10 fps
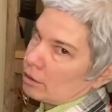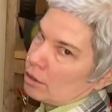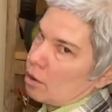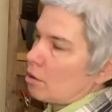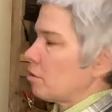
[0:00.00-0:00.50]

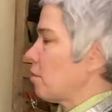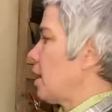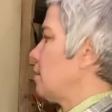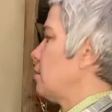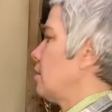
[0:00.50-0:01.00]
lower and
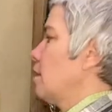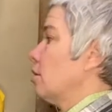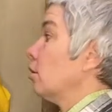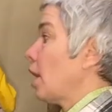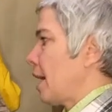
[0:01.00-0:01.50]
raise
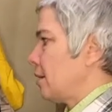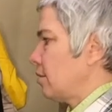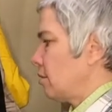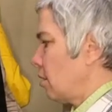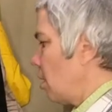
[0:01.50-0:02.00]
the lights.